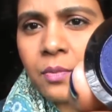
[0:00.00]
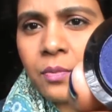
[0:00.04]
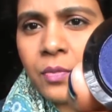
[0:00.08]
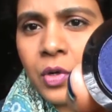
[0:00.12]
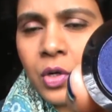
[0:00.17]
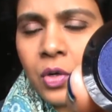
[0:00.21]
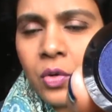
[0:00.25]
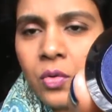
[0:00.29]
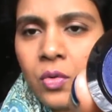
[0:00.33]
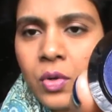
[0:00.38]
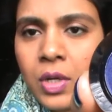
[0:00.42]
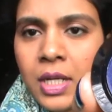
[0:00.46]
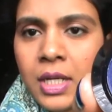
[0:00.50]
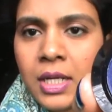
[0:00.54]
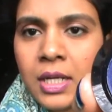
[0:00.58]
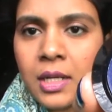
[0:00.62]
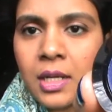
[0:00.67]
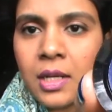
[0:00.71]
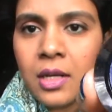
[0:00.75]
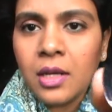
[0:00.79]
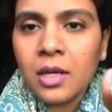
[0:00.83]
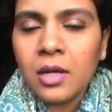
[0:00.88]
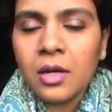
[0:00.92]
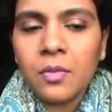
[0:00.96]
blue in
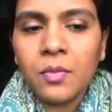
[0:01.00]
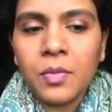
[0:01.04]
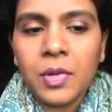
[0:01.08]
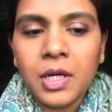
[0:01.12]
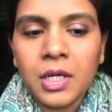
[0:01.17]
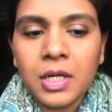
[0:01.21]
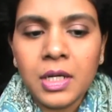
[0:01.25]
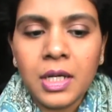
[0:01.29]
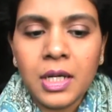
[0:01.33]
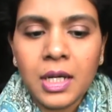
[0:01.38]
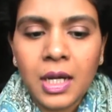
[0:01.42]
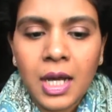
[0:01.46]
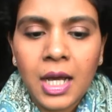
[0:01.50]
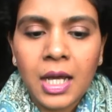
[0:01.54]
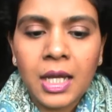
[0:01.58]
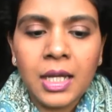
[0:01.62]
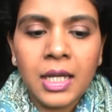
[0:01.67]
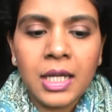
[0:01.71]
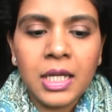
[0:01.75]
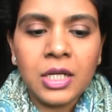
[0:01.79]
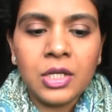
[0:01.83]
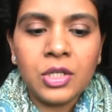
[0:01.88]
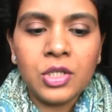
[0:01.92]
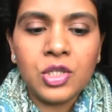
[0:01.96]
here but I
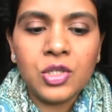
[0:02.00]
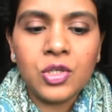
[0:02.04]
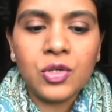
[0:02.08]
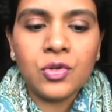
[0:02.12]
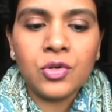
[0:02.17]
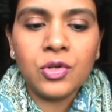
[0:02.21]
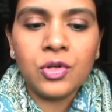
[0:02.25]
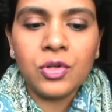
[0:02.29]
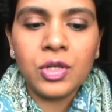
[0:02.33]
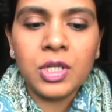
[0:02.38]
can show you